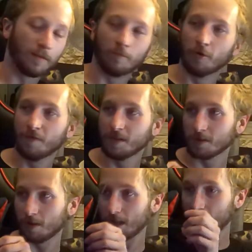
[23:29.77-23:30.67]
movies
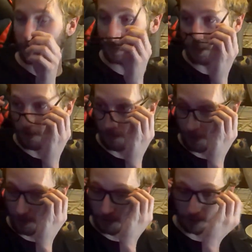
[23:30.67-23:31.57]
are allowed to show
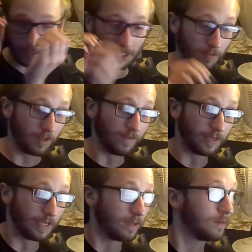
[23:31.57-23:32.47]
the original Night of the Living
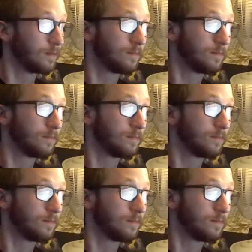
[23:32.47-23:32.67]
Dead?